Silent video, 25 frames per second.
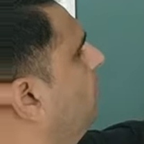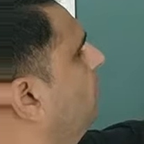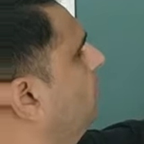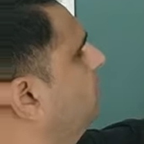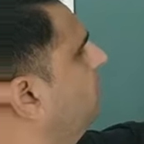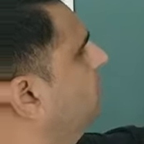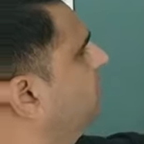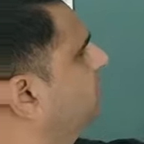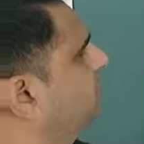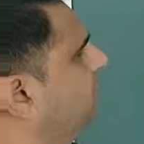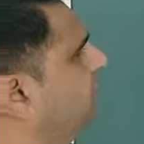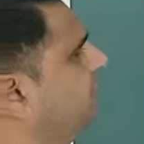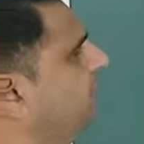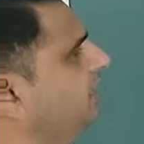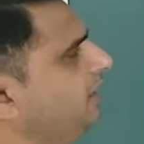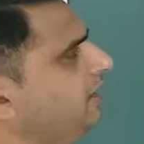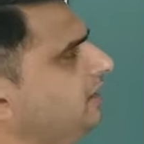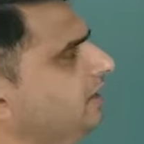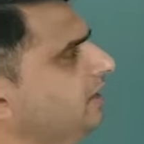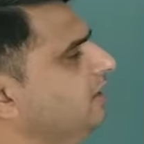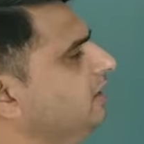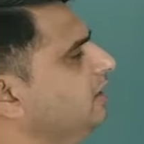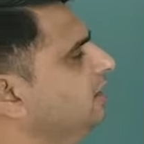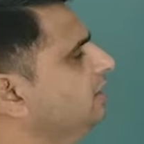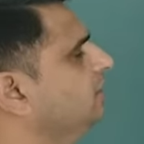objects, read
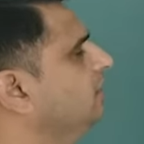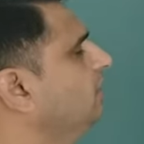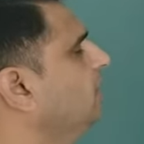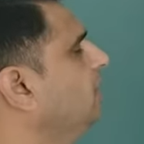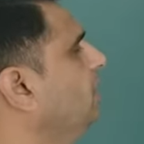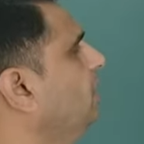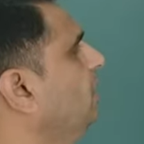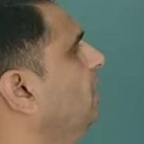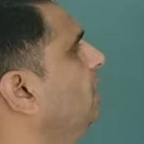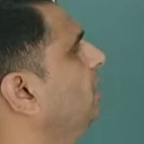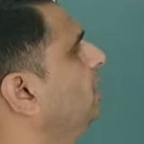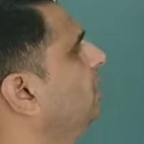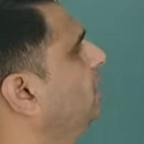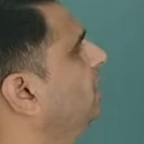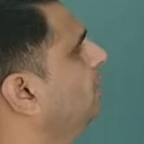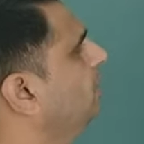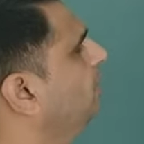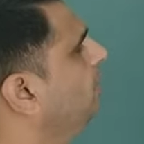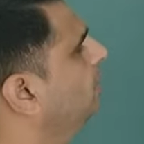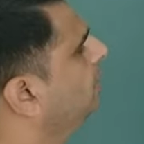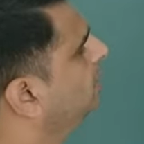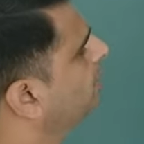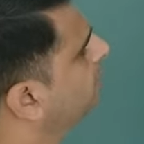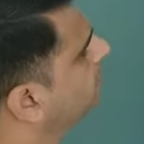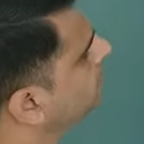the
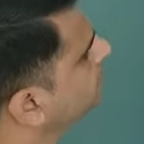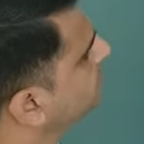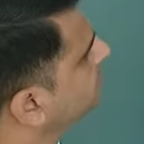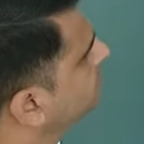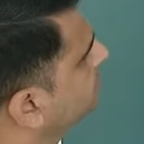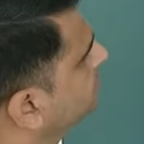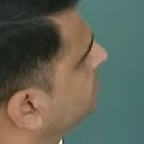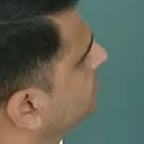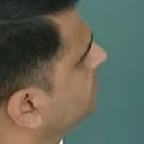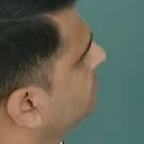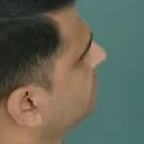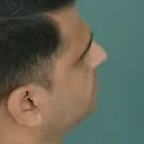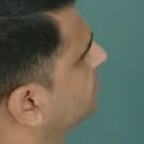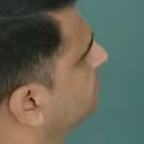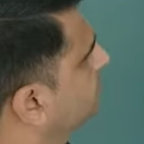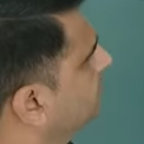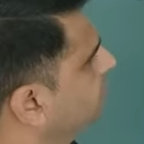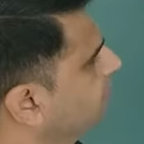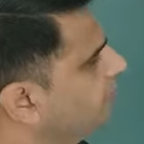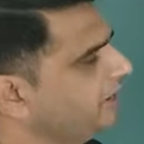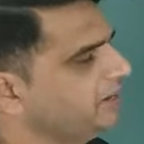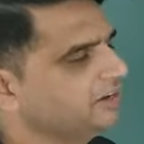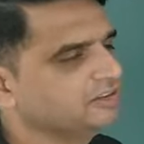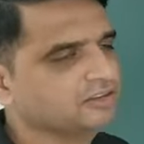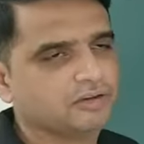
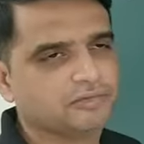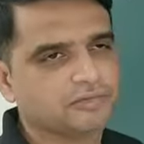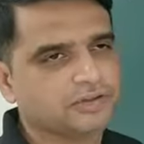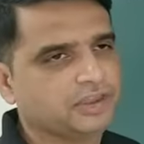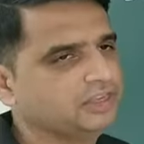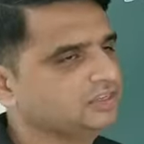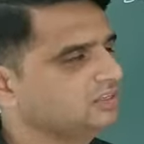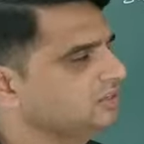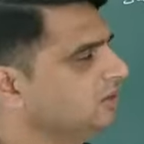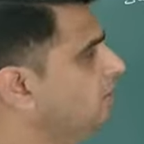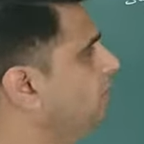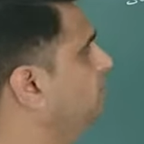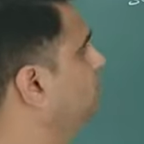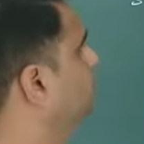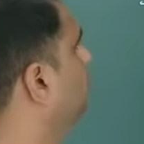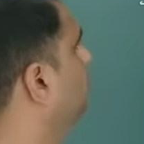weights of each of